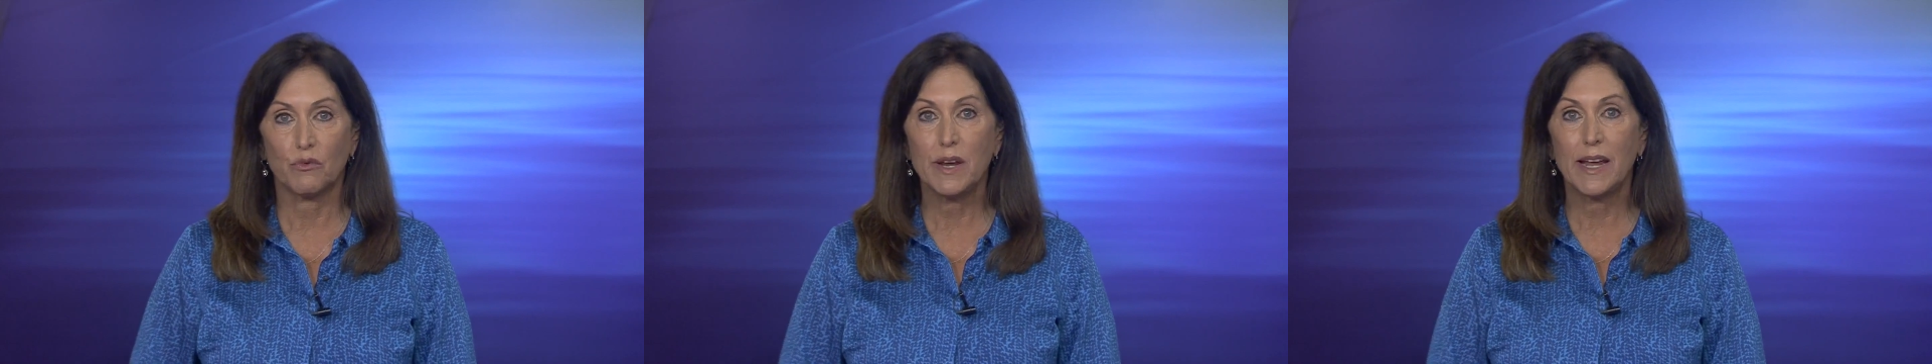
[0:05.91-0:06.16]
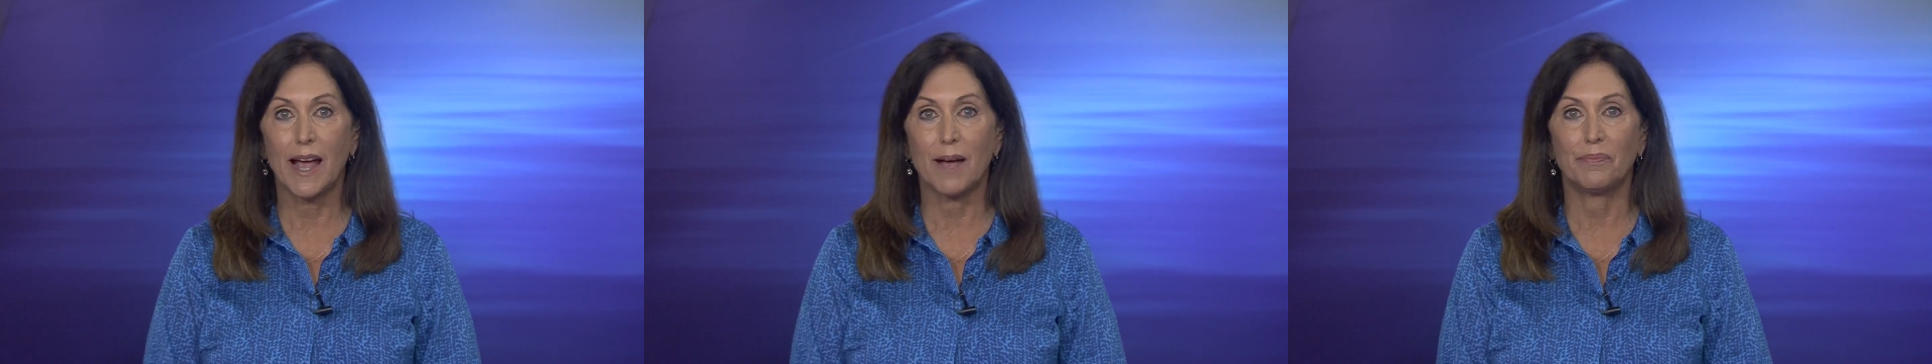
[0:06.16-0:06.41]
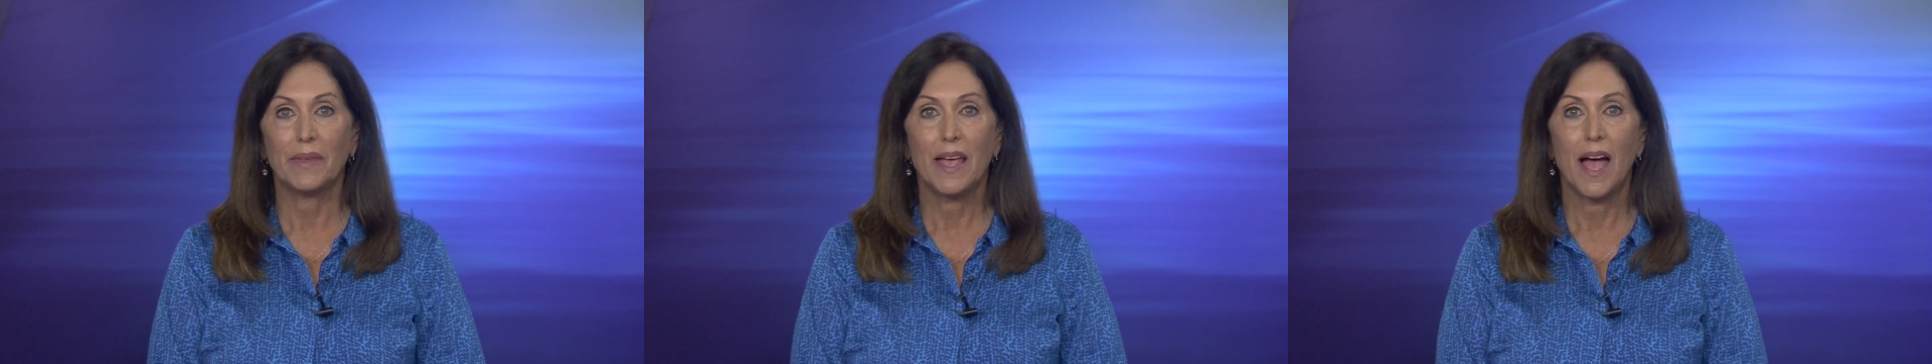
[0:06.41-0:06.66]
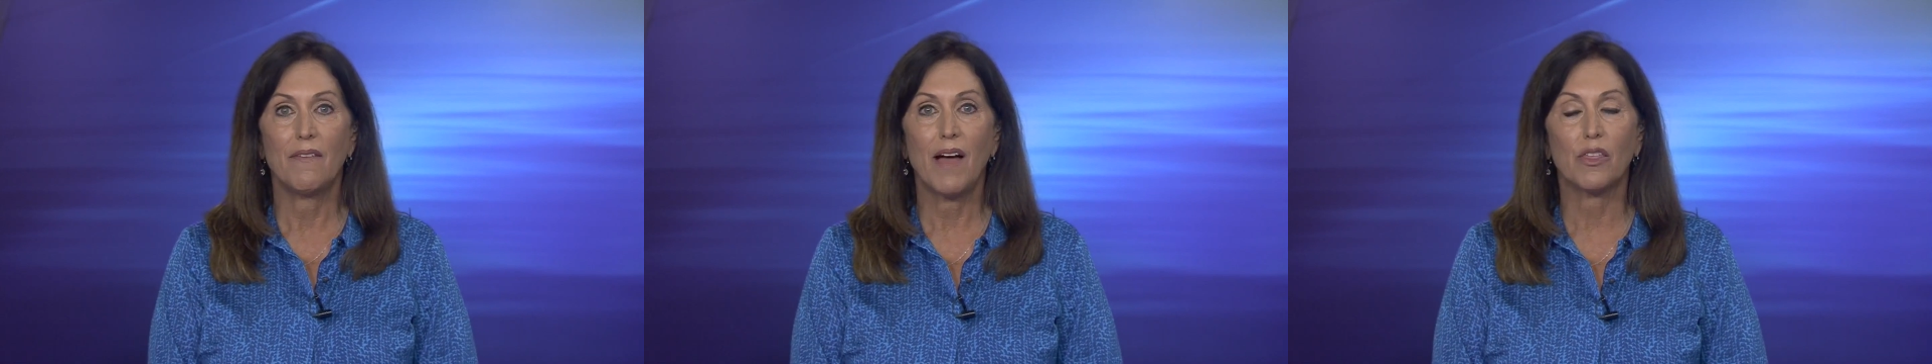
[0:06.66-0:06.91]
recap
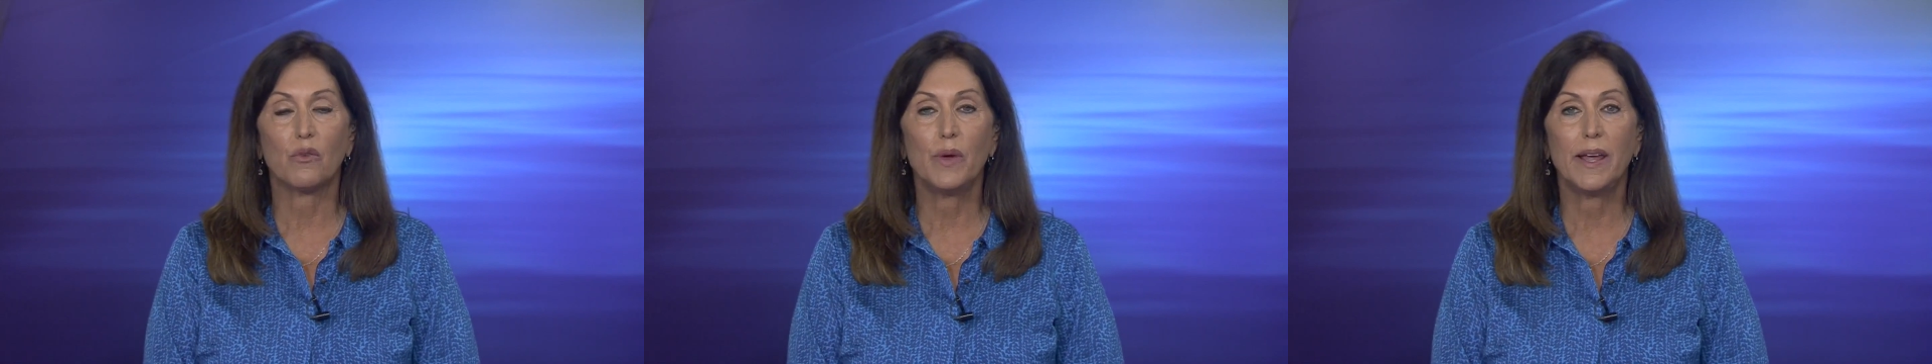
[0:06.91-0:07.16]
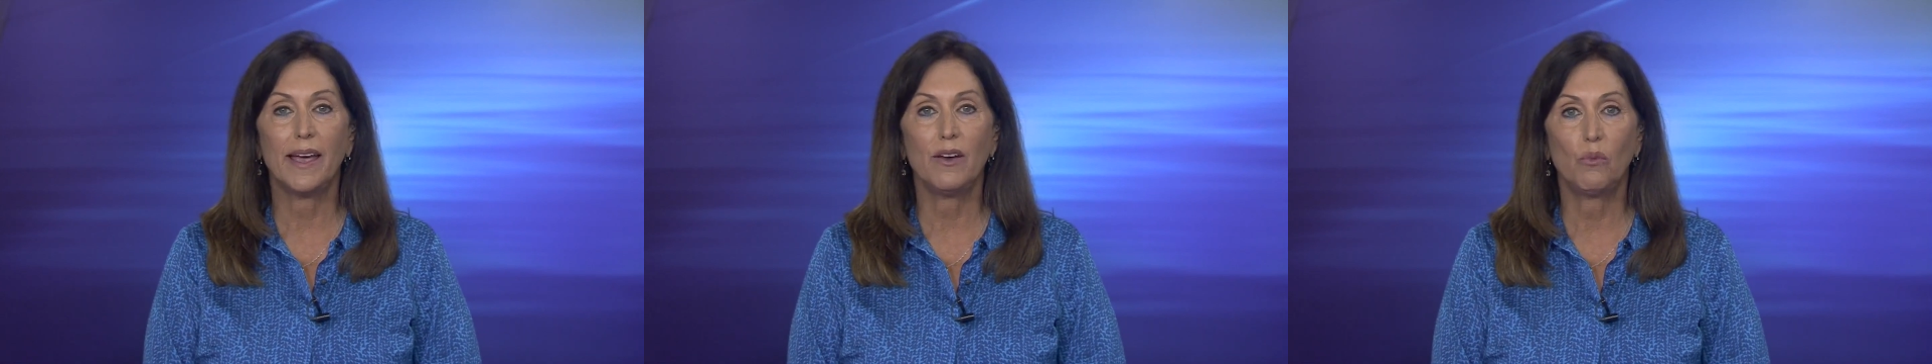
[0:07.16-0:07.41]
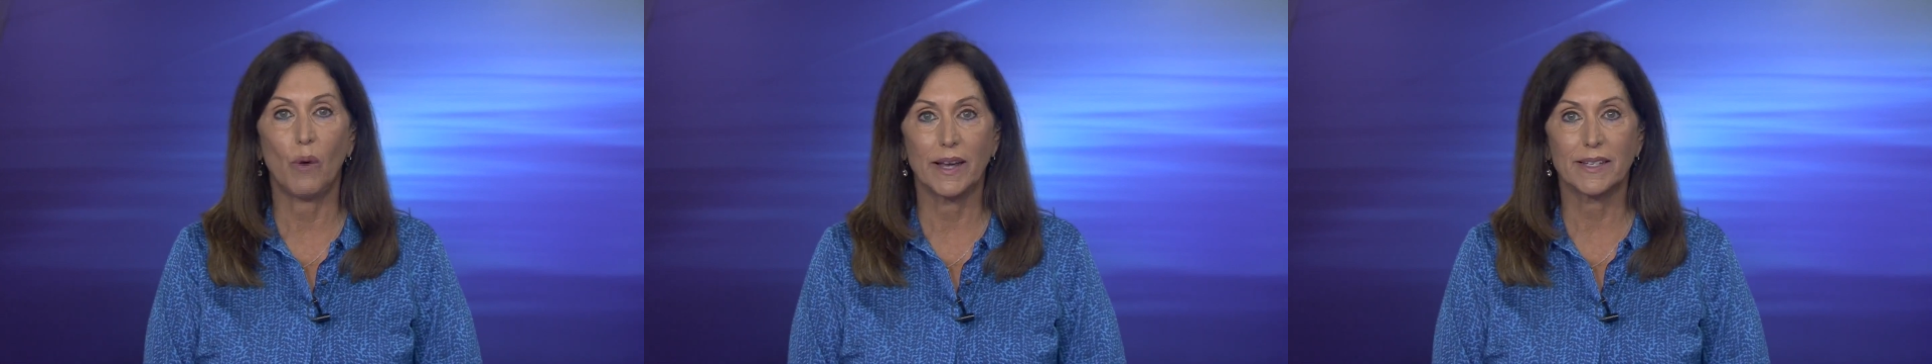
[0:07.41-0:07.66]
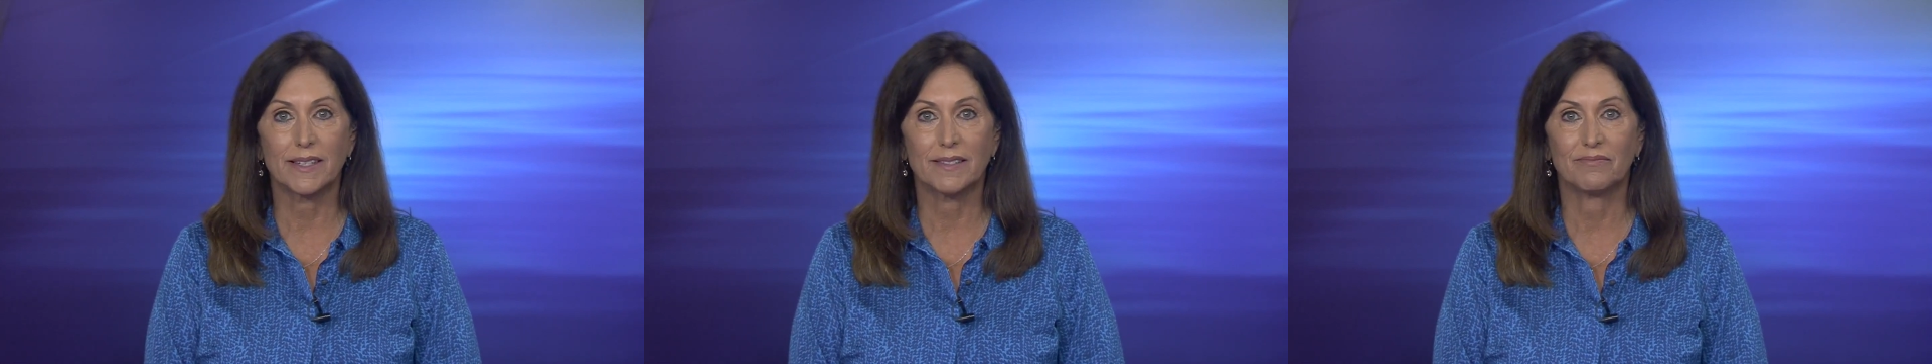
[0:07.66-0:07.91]
of how the weekend
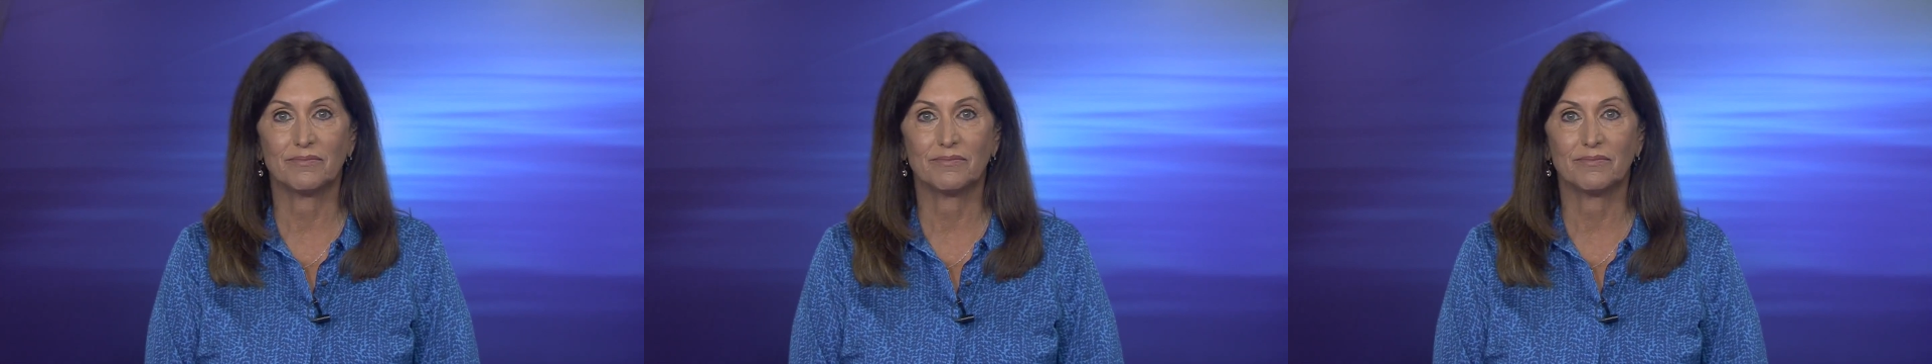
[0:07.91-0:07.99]
went.